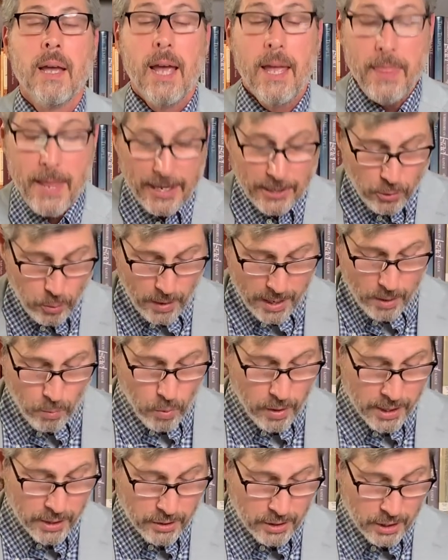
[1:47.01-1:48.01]
And that's what I
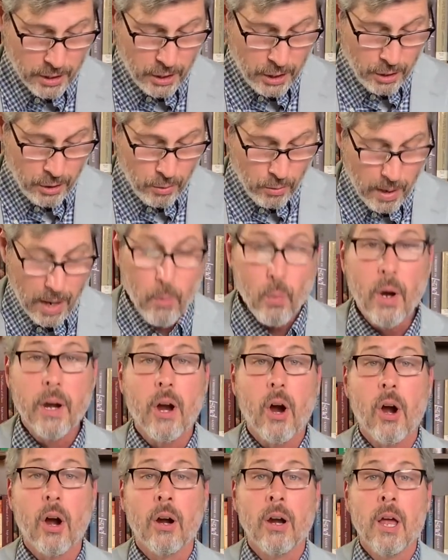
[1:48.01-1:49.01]
want us to do. I
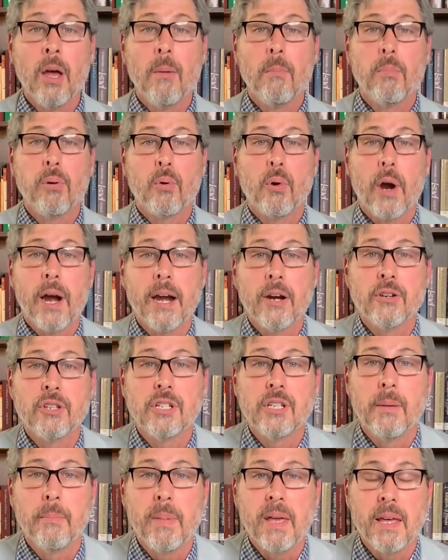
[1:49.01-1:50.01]
want our
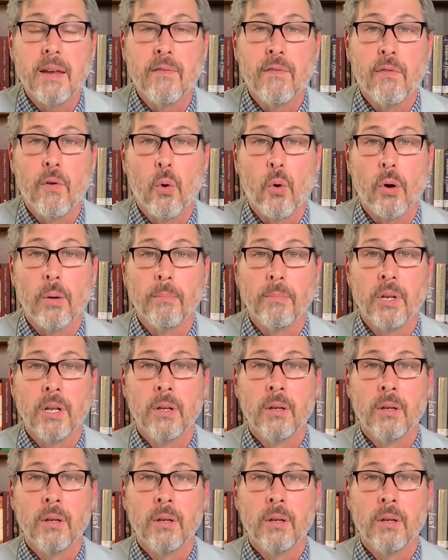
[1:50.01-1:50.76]
prayers to be informed.